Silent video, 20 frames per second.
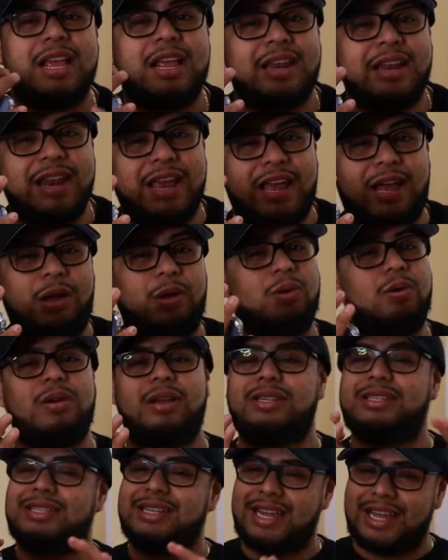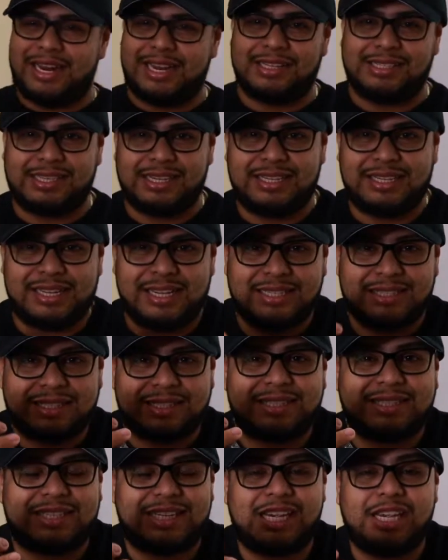Now, it's not as easy as
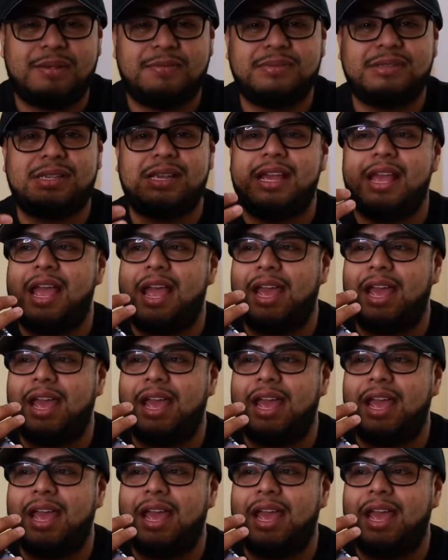it seems,